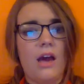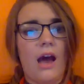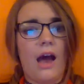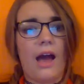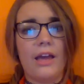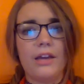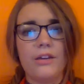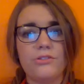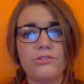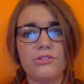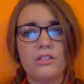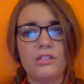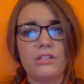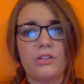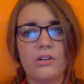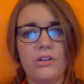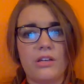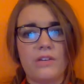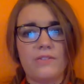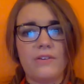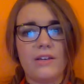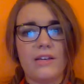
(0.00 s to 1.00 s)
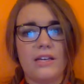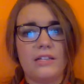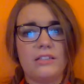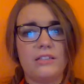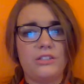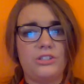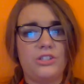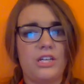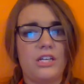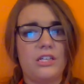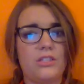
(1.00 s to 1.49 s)
I usually don't even get
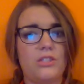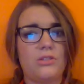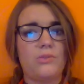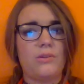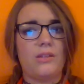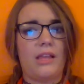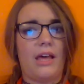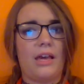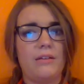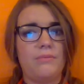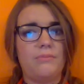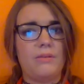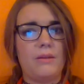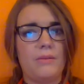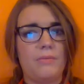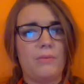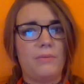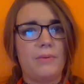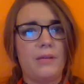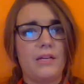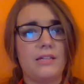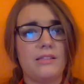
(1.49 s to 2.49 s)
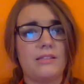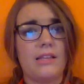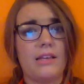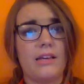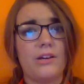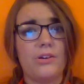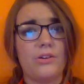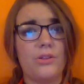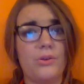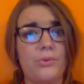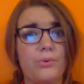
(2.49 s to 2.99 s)
the chance to enlighten people because they
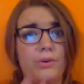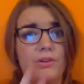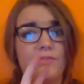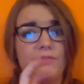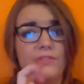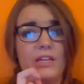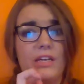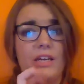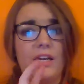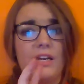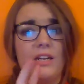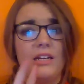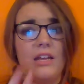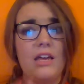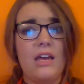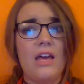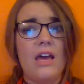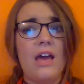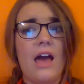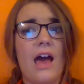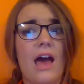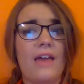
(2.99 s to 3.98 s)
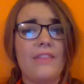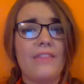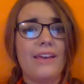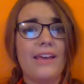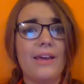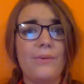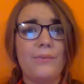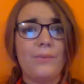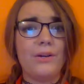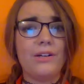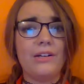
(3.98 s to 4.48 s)
hear the word vegan and they
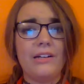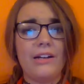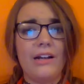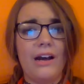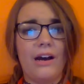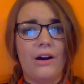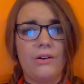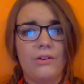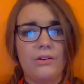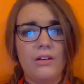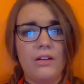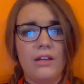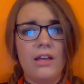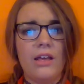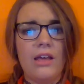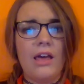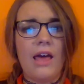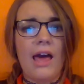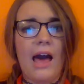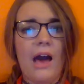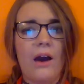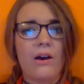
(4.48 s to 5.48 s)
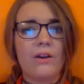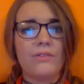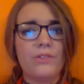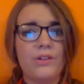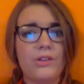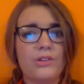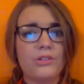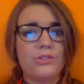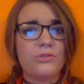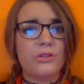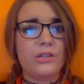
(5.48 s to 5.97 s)
get weirded out. However,
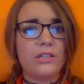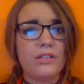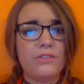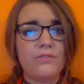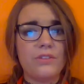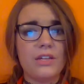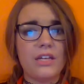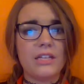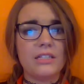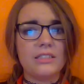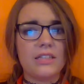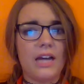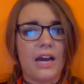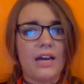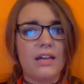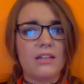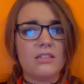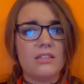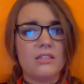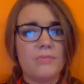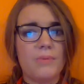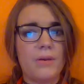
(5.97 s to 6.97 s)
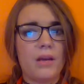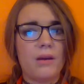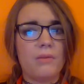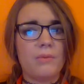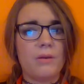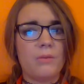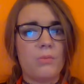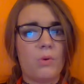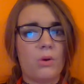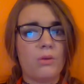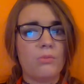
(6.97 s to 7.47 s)
the trend of vegan diets is
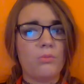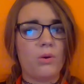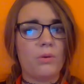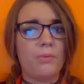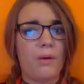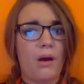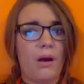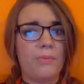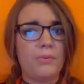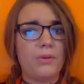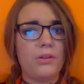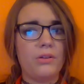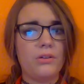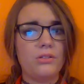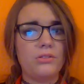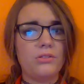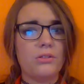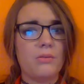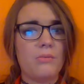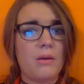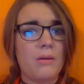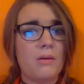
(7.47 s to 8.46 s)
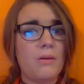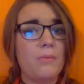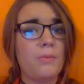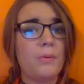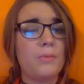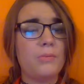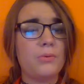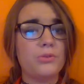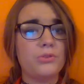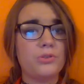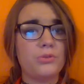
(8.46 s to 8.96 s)
becoming more and more popular, so maybe
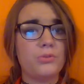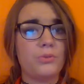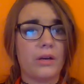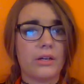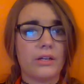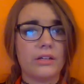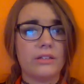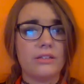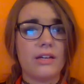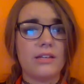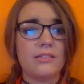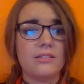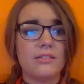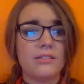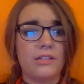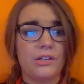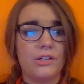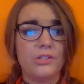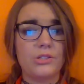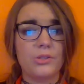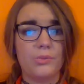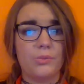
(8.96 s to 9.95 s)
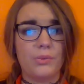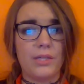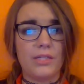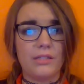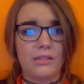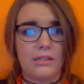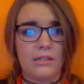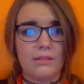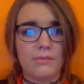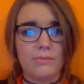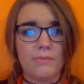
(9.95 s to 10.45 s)
people should recognize that there is a reason.